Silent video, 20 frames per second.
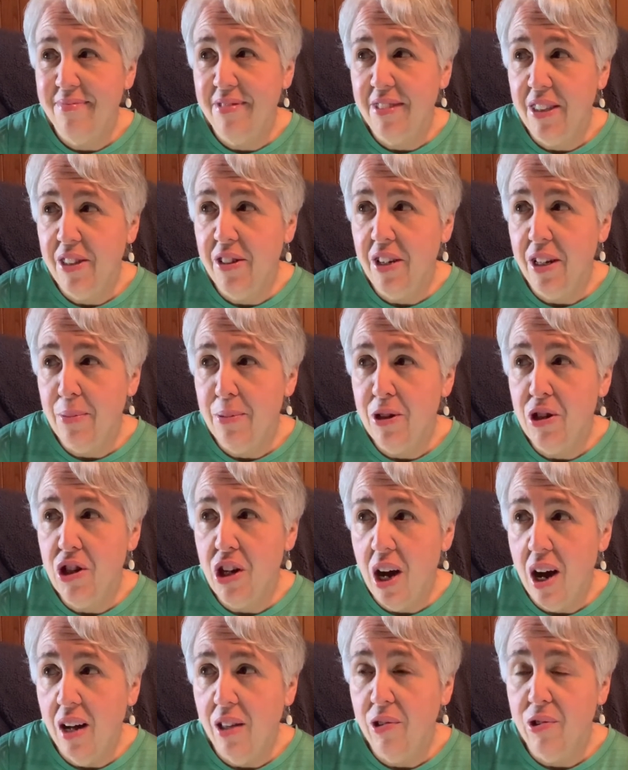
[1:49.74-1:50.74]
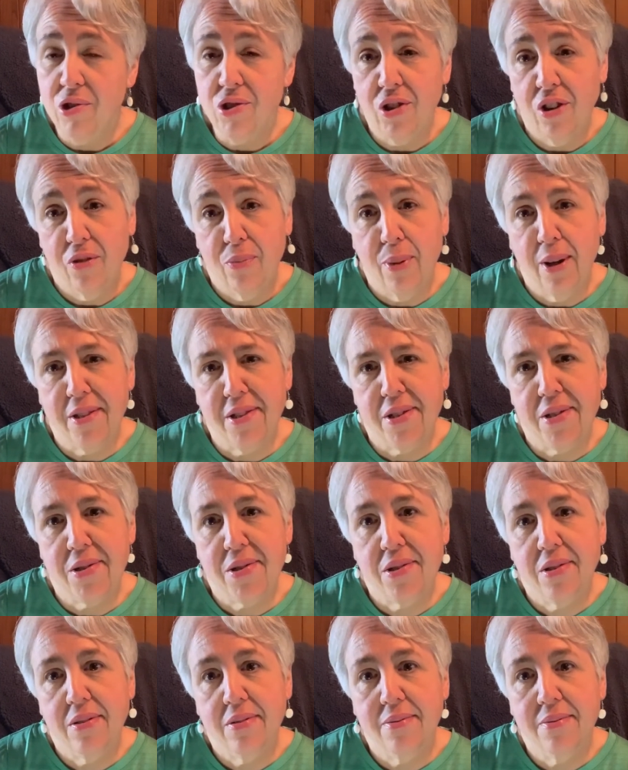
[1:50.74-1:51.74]
It'd have to be chocolate or soft
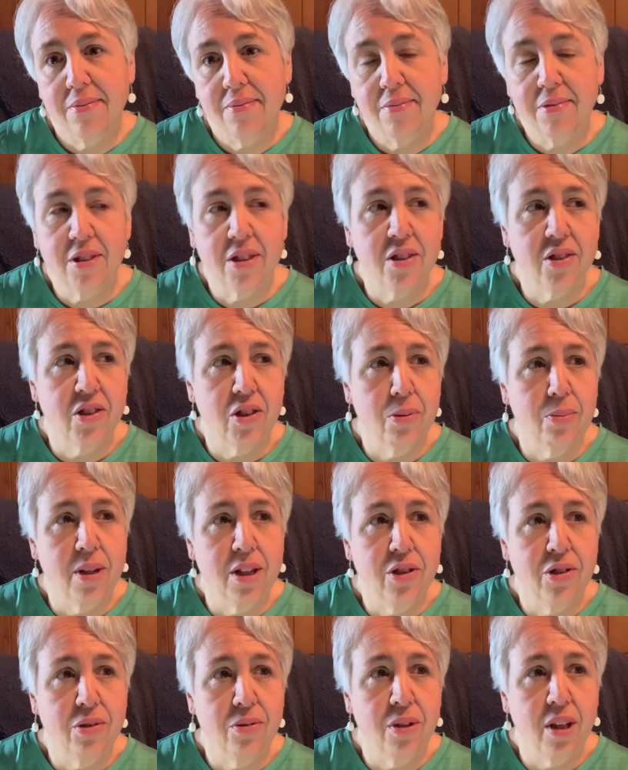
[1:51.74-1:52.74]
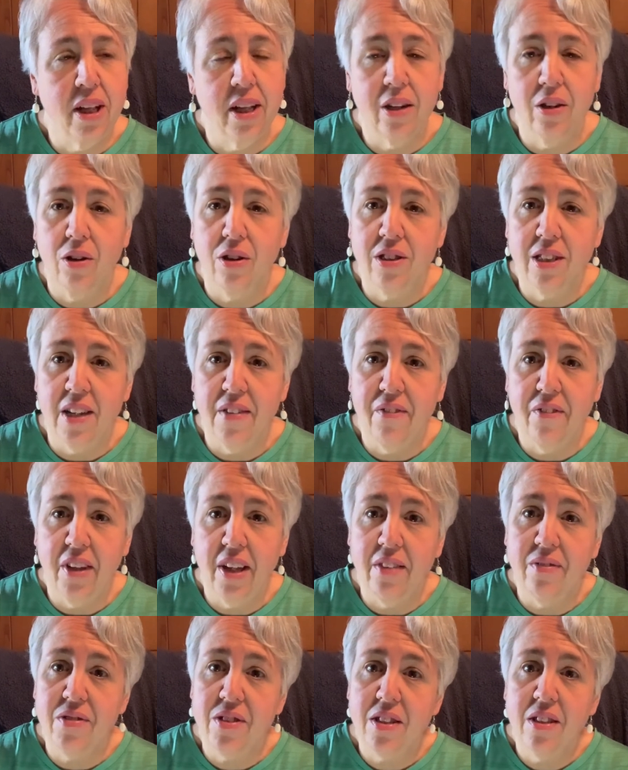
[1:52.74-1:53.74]
pretzels because they're my two like all-time
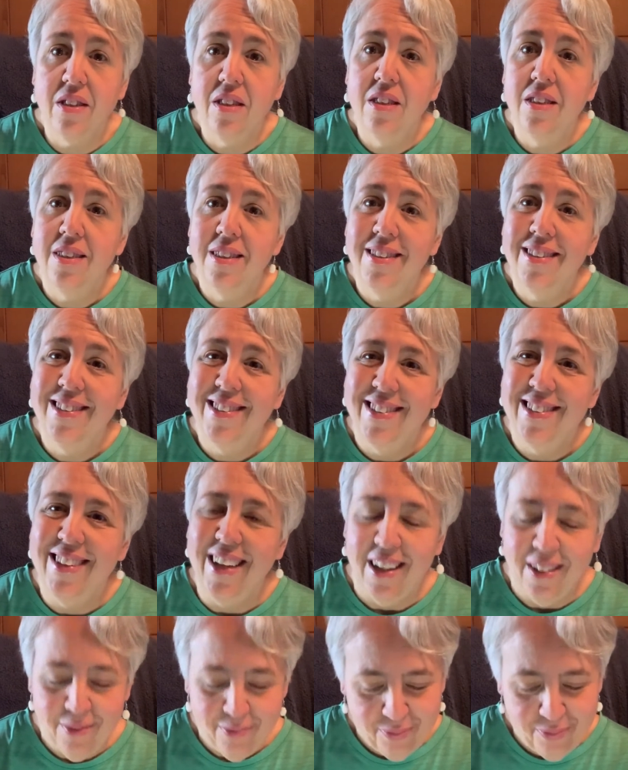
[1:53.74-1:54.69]
faves. Yeah.